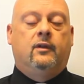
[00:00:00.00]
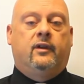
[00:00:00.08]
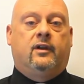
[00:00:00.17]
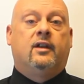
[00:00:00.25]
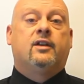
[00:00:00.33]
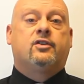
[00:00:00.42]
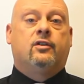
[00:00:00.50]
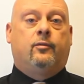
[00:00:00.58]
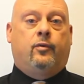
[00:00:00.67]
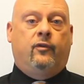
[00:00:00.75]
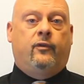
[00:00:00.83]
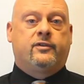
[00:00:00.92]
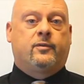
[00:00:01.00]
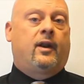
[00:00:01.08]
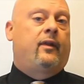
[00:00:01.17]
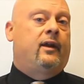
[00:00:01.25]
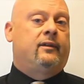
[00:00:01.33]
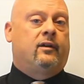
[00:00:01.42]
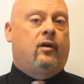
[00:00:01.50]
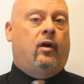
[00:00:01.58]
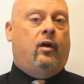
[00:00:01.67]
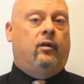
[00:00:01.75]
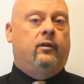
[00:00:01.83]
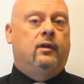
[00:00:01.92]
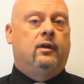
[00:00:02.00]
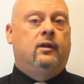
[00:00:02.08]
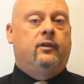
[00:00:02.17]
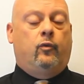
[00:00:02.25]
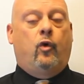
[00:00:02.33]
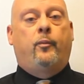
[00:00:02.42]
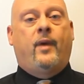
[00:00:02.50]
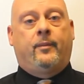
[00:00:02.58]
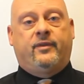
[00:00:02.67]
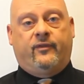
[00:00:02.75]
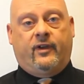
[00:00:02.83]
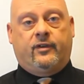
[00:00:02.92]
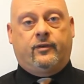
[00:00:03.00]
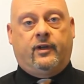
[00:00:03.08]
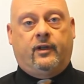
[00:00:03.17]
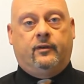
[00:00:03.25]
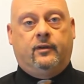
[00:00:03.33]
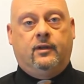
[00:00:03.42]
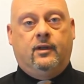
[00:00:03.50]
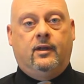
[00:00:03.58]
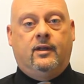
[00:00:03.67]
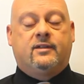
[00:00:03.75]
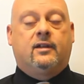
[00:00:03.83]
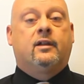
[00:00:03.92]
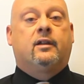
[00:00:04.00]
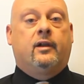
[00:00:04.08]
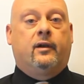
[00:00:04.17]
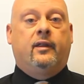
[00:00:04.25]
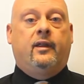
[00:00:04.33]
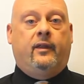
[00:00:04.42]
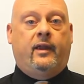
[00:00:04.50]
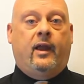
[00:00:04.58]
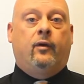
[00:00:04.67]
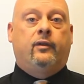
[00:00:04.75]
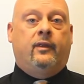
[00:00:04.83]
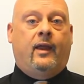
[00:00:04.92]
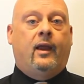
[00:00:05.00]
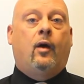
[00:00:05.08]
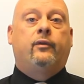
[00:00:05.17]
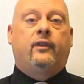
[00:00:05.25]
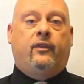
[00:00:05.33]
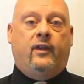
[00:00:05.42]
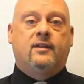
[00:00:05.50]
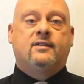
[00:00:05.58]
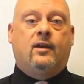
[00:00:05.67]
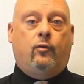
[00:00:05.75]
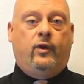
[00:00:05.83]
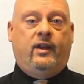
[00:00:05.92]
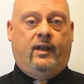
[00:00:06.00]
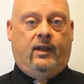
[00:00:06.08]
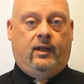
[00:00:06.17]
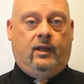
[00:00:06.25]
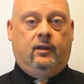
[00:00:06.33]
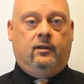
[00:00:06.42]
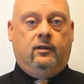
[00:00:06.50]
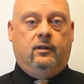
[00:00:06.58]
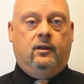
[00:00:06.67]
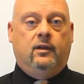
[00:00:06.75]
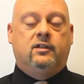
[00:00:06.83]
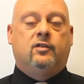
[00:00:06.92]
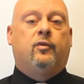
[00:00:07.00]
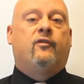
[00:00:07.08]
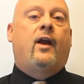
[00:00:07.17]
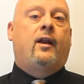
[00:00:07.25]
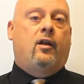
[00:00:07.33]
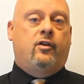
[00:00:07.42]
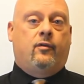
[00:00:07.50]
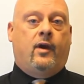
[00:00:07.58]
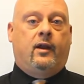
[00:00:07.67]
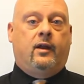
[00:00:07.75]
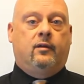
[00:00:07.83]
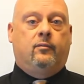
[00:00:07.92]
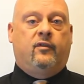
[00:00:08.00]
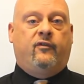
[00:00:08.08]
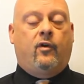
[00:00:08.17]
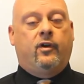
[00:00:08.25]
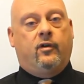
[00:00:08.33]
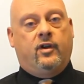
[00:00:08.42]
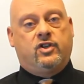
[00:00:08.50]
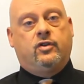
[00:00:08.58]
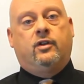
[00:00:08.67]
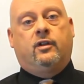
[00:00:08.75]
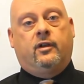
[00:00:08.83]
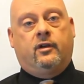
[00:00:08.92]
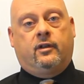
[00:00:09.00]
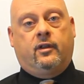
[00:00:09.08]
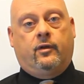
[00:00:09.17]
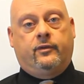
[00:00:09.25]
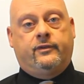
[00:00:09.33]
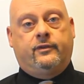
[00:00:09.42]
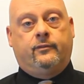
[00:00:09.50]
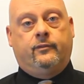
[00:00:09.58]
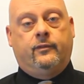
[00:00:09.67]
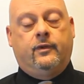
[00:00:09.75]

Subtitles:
The conditional approval is what I like to call the roadmap to victory. It's going to clearly lay out the things that we need to provide underwriting before you're issued a clear to close.